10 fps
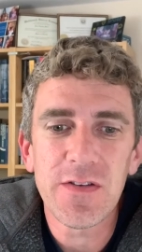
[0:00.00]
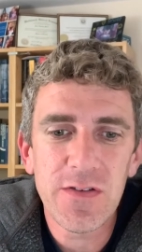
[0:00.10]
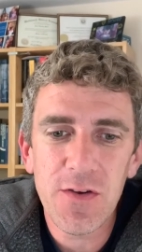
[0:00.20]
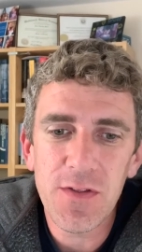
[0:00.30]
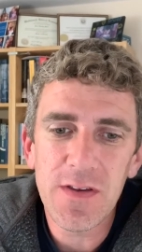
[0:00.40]
And
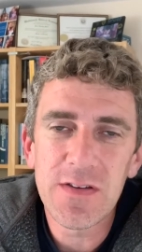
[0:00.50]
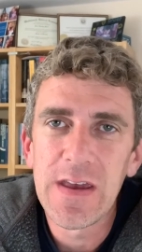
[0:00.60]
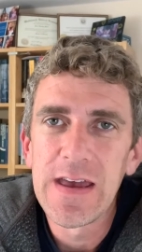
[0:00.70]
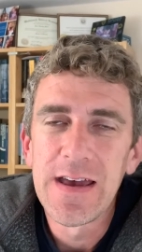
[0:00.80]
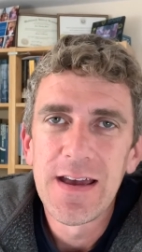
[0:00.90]
so this
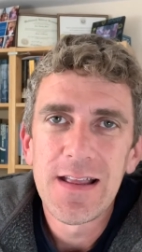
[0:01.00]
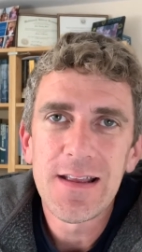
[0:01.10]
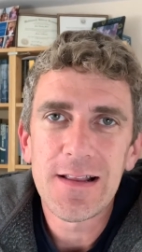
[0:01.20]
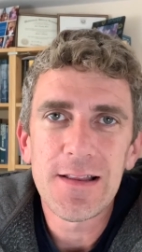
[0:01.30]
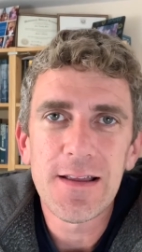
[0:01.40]

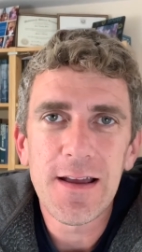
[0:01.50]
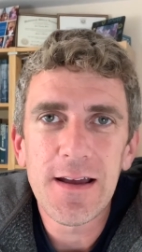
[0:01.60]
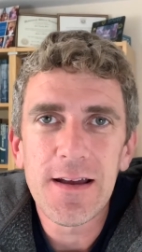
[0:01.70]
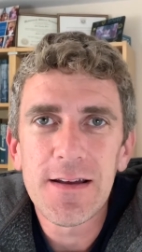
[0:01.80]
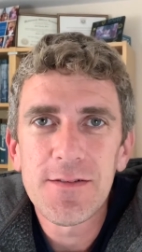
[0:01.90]
little
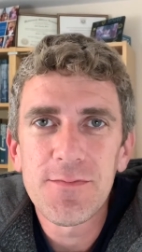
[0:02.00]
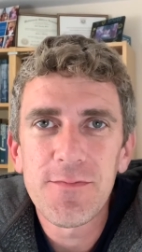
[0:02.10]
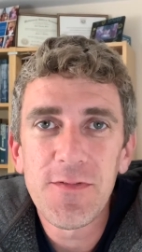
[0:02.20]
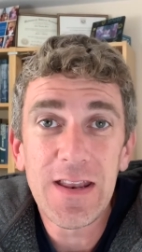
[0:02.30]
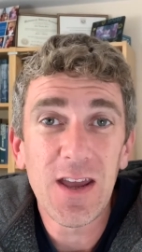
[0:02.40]

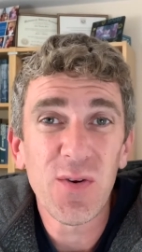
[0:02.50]
video